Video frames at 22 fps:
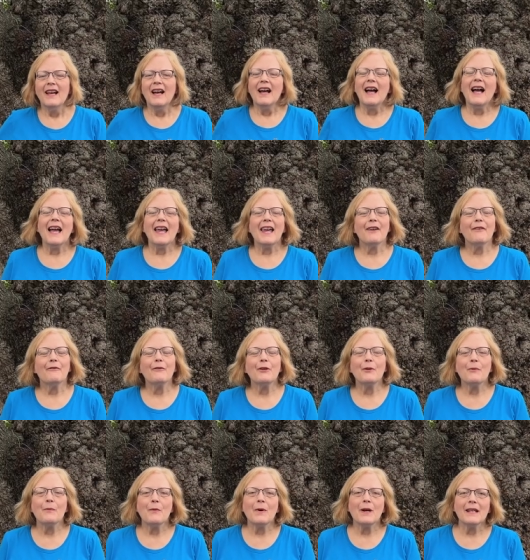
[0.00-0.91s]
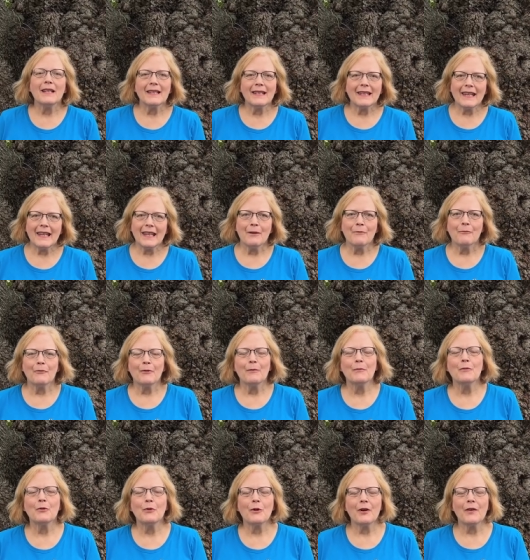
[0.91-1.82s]
Hi everyone, Kim
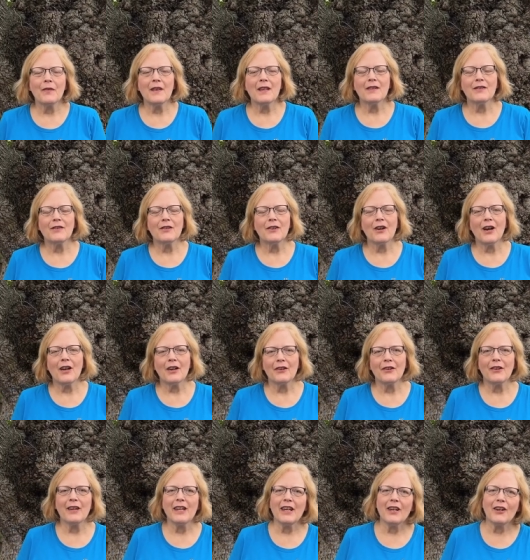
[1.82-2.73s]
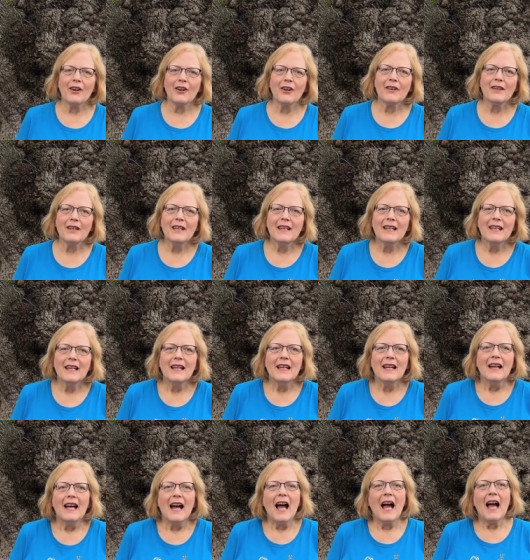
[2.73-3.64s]
from Dorothy's Daughter here.
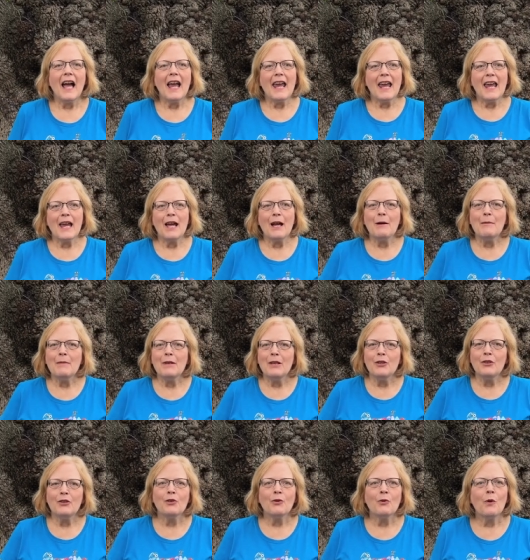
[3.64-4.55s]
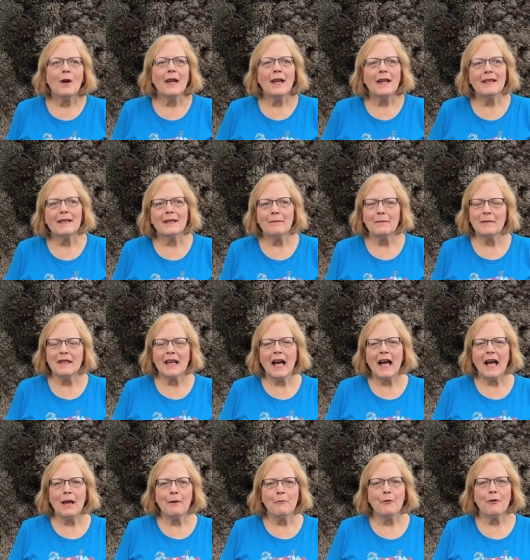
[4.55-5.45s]
I am enjoying some
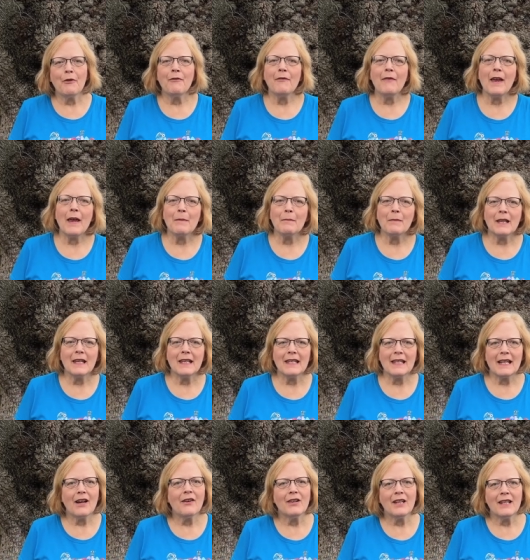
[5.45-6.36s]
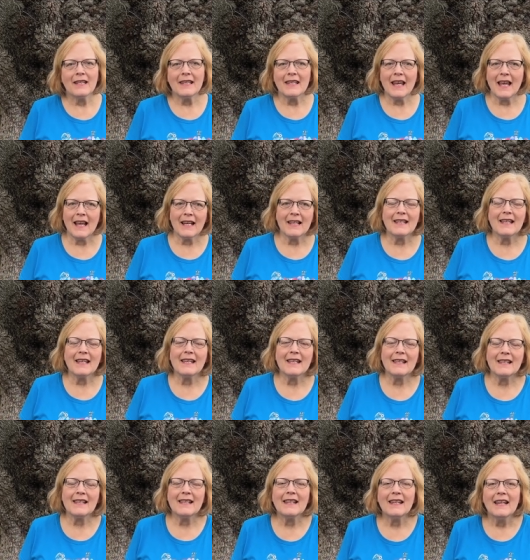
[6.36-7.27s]
time with family down in
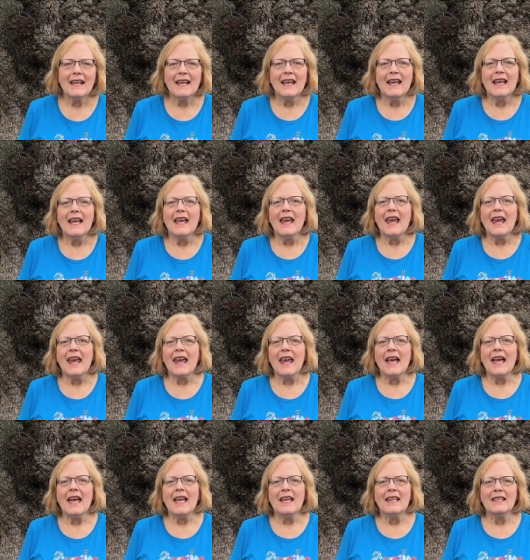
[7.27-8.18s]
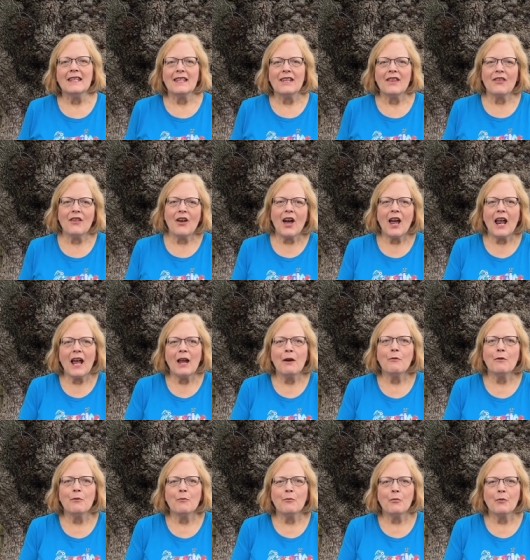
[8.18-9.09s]
Texas and thought
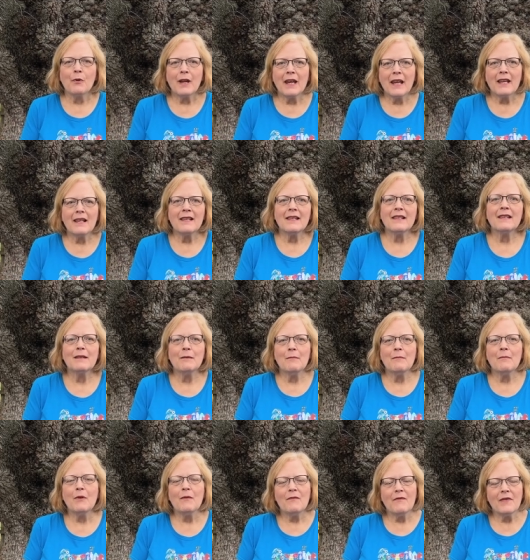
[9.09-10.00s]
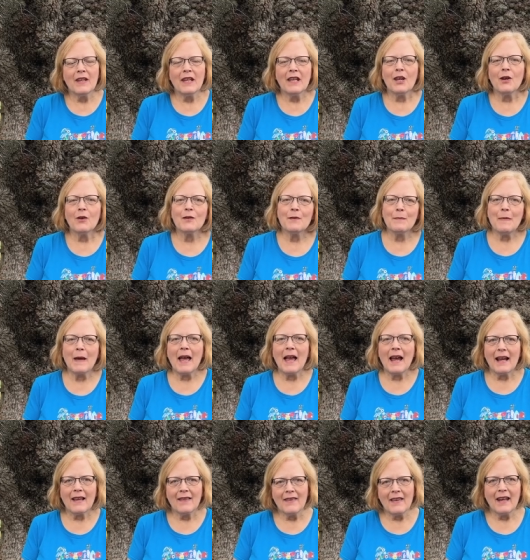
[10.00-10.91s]
I would bring some videos
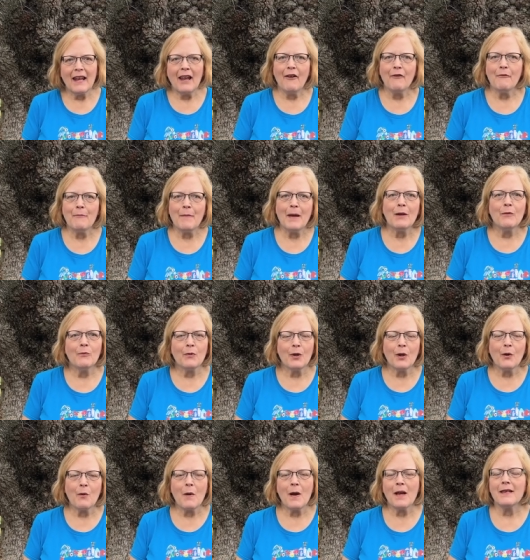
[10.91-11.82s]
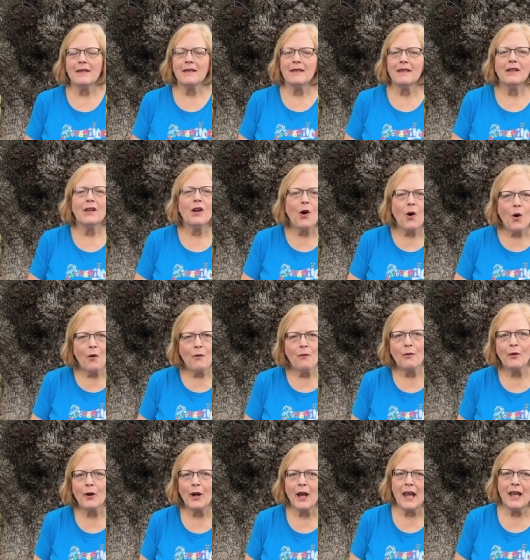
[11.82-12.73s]
back that have been requested
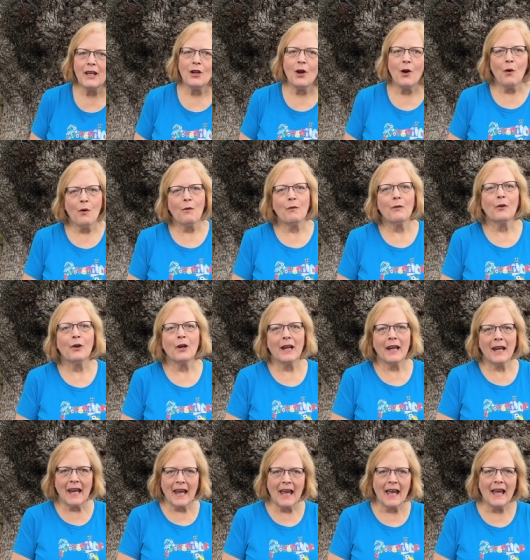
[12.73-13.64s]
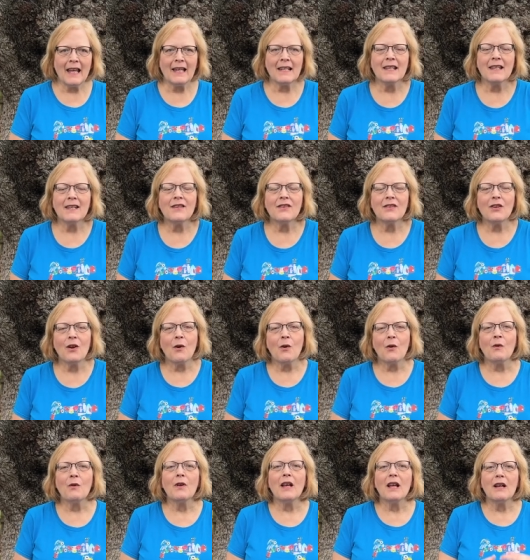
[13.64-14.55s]
over and over again.
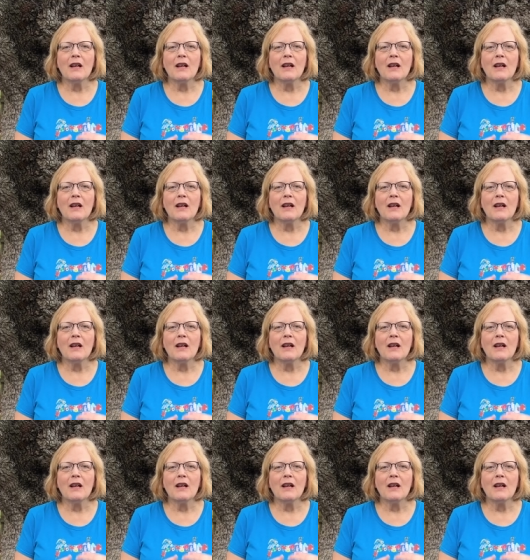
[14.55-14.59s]
So